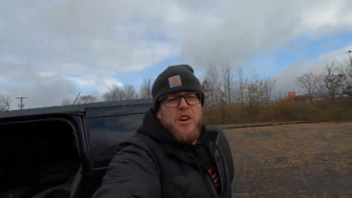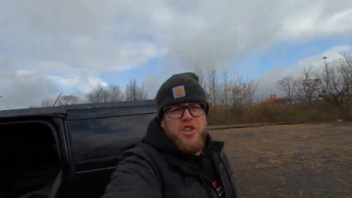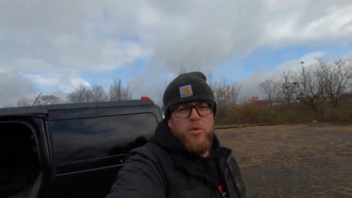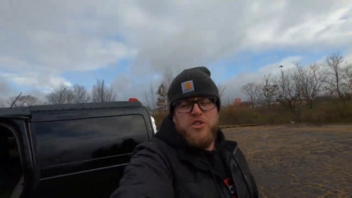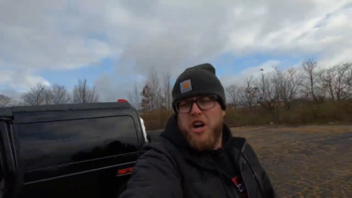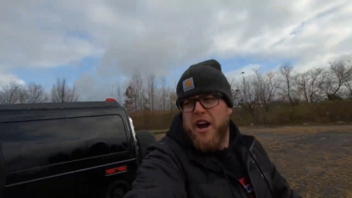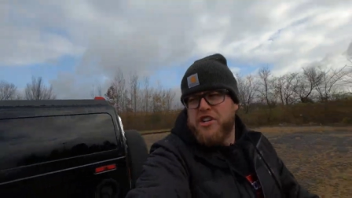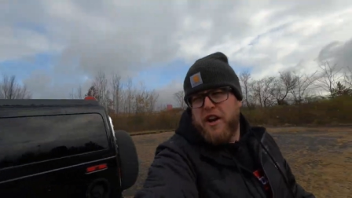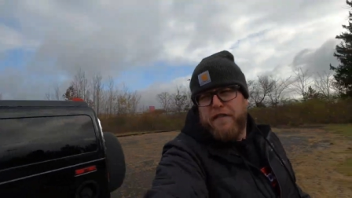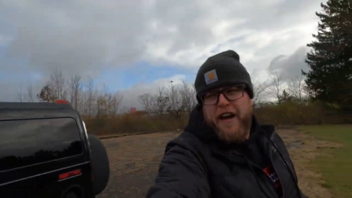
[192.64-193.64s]
So in
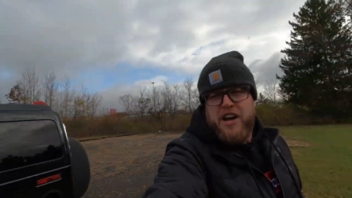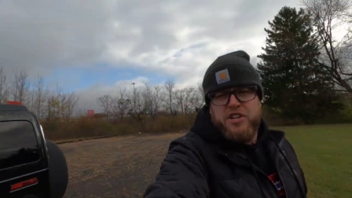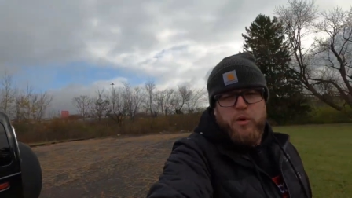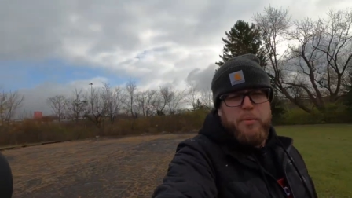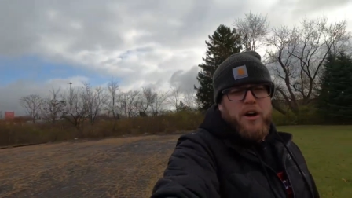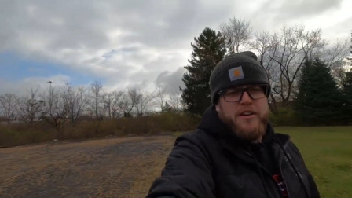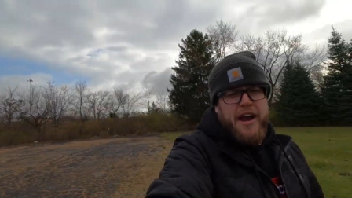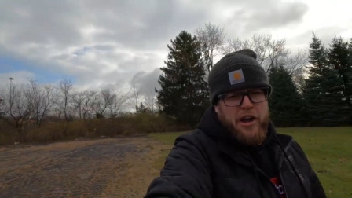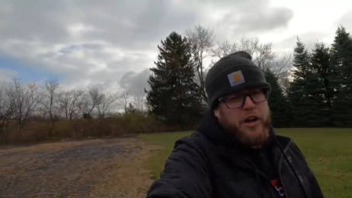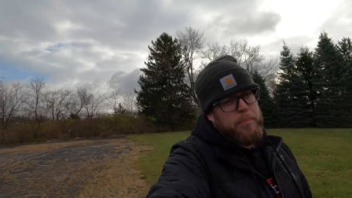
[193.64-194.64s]
J&J fashion, we brought an
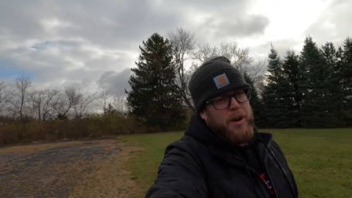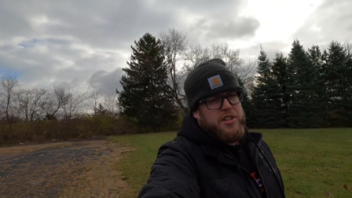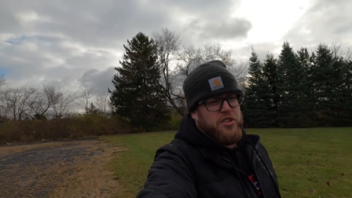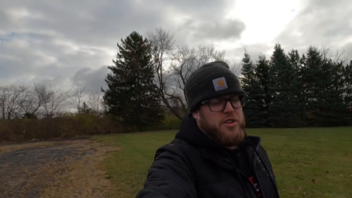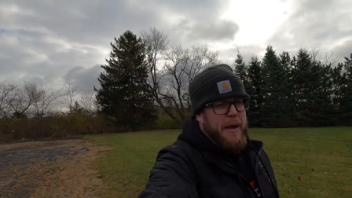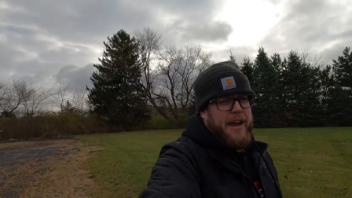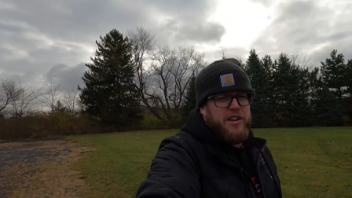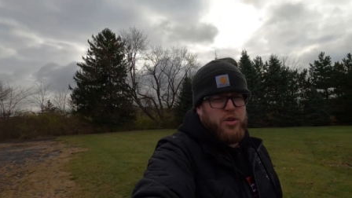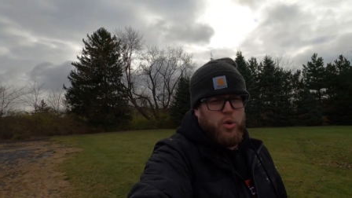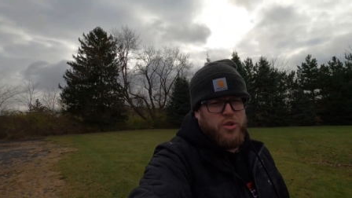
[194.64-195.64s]
air compressor, some
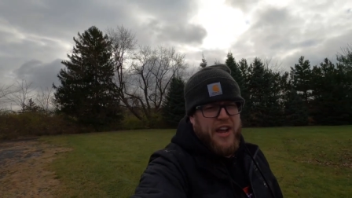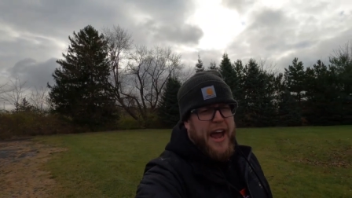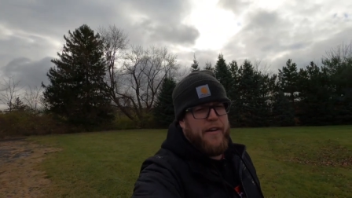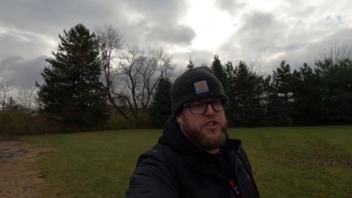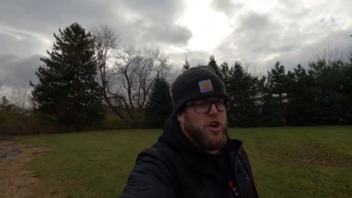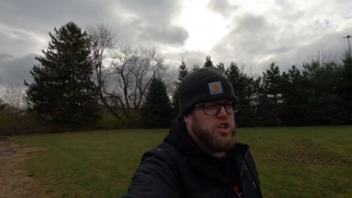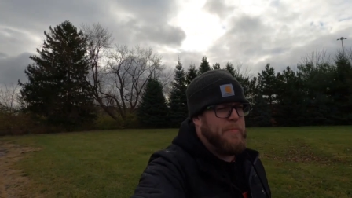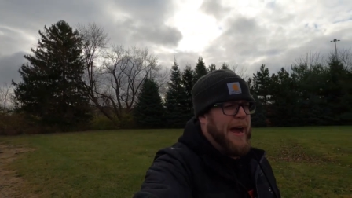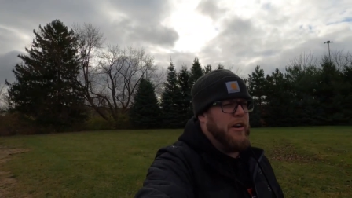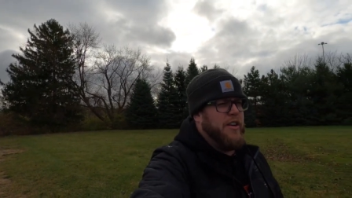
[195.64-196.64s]
hand tools, a
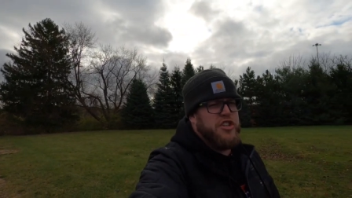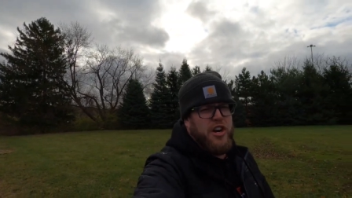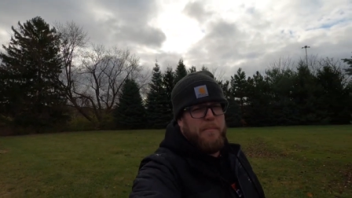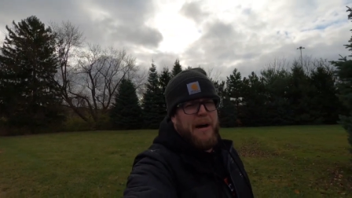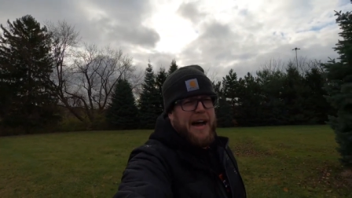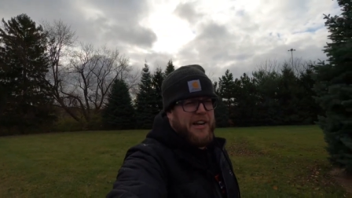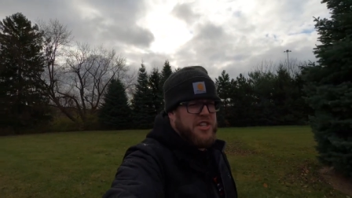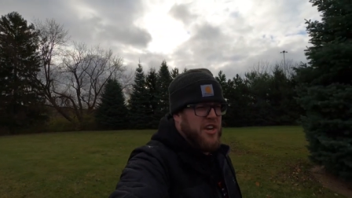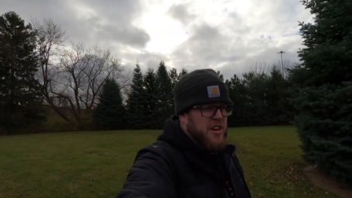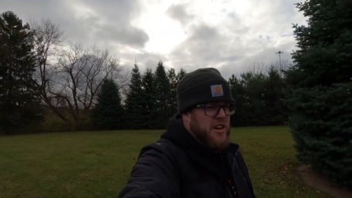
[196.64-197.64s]
half-charged battery, and a jump
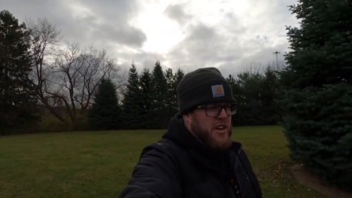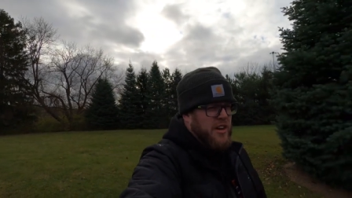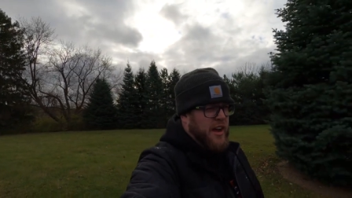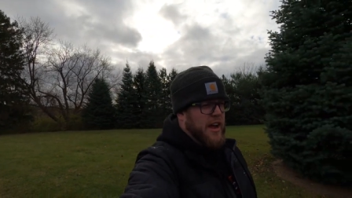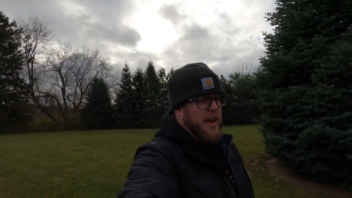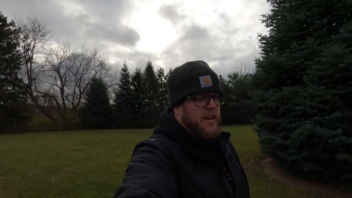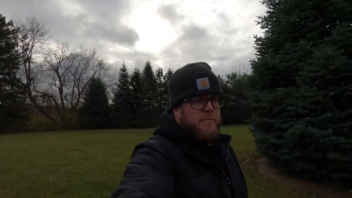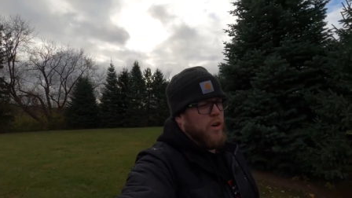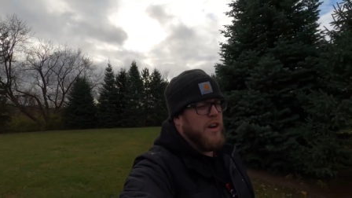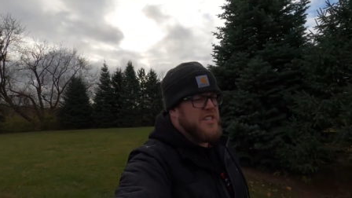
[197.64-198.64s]
box,
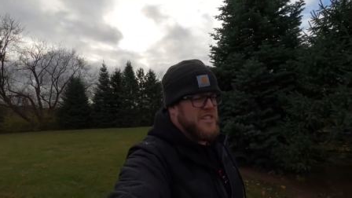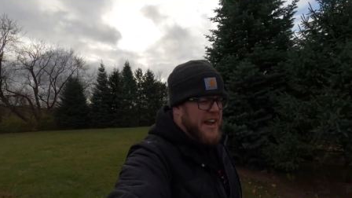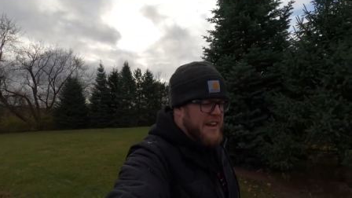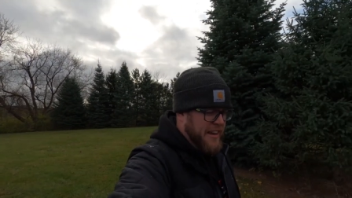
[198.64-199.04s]
and we're gonna send